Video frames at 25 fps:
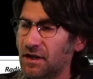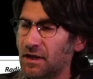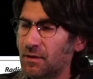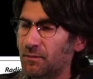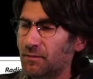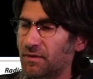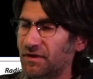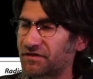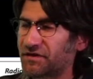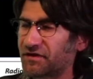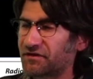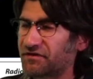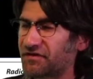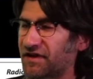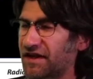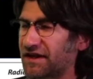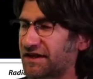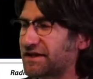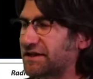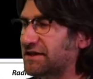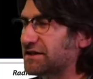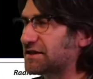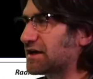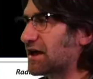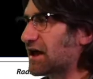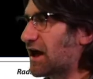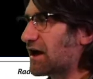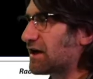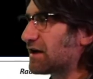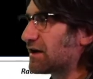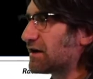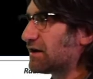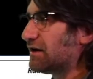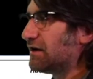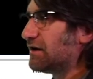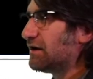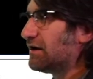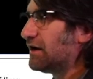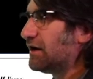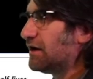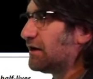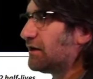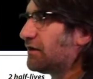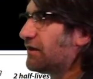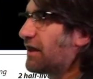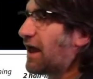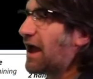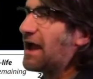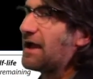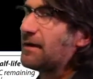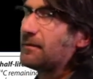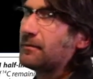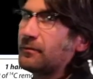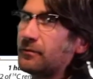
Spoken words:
But the second that